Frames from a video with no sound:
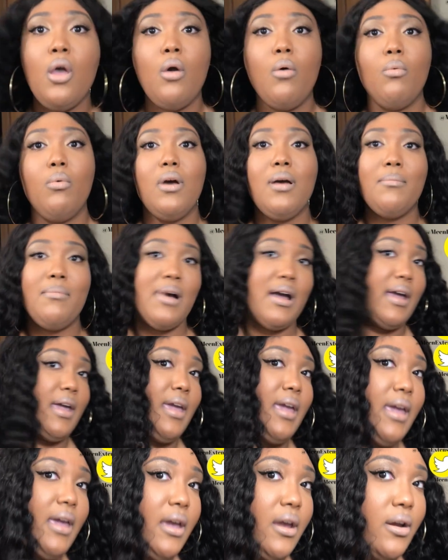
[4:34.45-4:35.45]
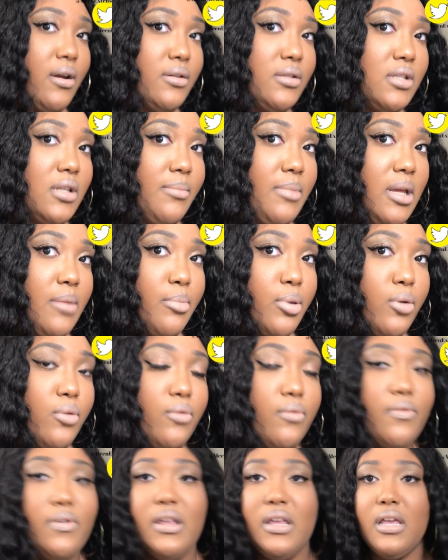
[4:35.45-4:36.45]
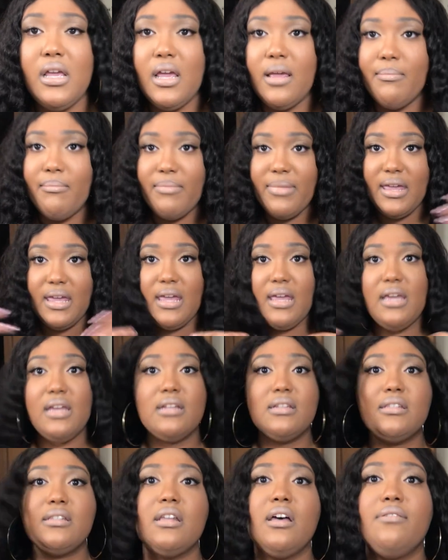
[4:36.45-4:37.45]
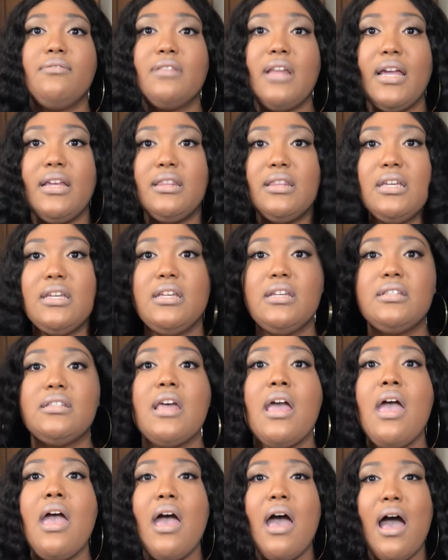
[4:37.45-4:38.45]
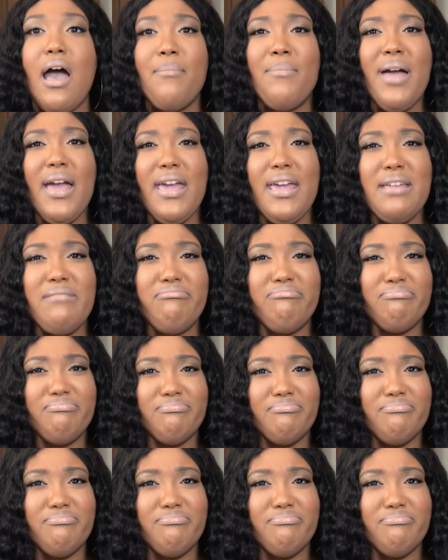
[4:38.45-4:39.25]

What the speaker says: want my hair to be poofy and big and stuff like this. I might